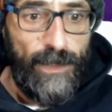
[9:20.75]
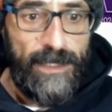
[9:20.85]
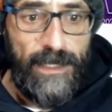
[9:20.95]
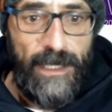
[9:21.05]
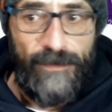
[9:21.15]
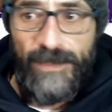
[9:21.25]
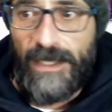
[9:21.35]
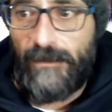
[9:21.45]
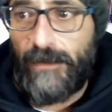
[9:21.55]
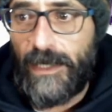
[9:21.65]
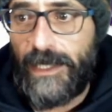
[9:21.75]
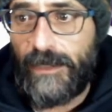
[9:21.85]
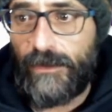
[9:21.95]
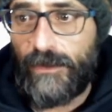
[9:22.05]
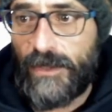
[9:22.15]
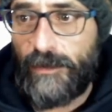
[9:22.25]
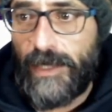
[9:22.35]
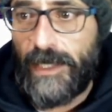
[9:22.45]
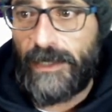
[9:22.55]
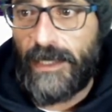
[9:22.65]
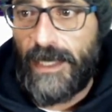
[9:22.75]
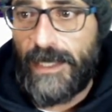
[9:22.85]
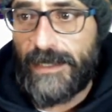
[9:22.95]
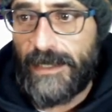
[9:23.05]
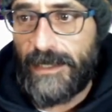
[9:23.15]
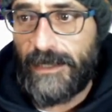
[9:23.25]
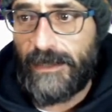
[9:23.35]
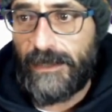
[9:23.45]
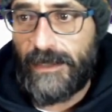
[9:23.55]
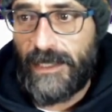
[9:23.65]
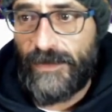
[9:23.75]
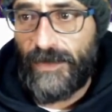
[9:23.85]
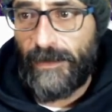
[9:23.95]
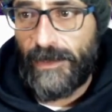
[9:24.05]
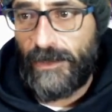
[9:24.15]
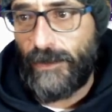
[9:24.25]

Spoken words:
still have some money to spend as in the transfer budget.